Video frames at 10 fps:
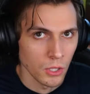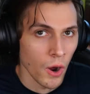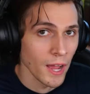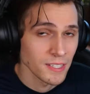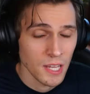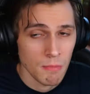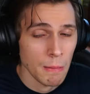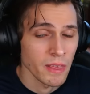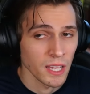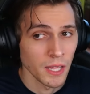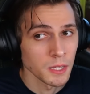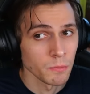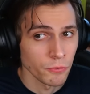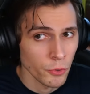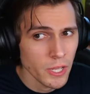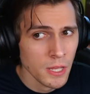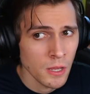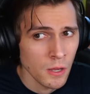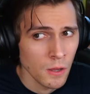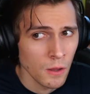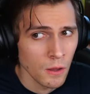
You know, I said maybe they can let them free.